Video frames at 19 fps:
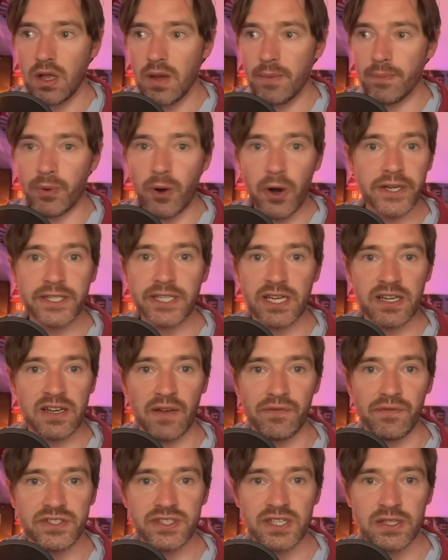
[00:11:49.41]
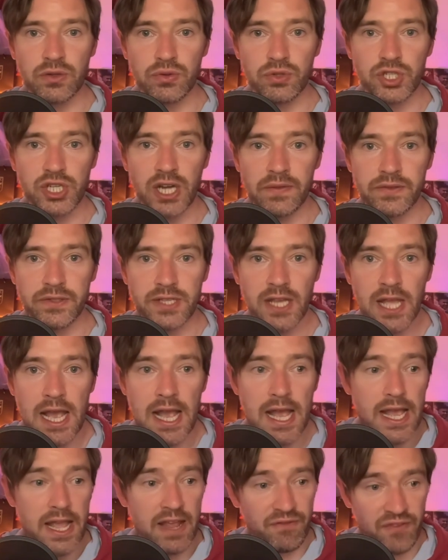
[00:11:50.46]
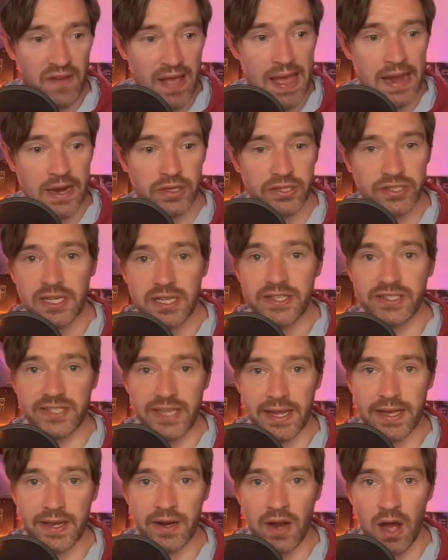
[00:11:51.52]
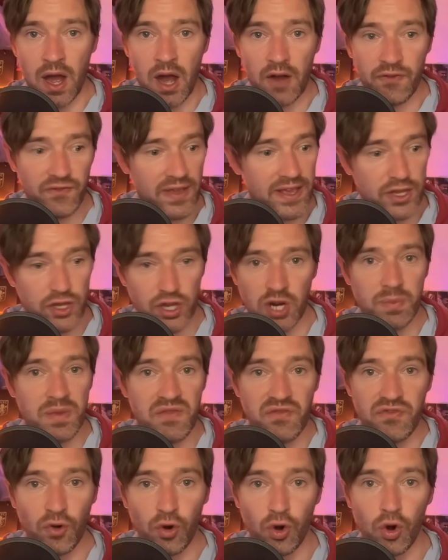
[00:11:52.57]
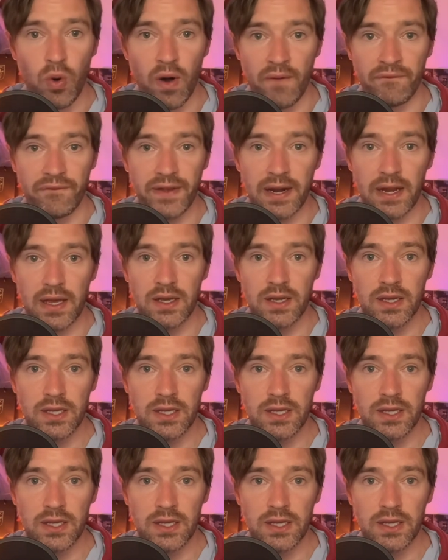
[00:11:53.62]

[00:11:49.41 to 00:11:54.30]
Brighton didn't have a single chance. In fairness, second half, it could have been 4-1 Villa.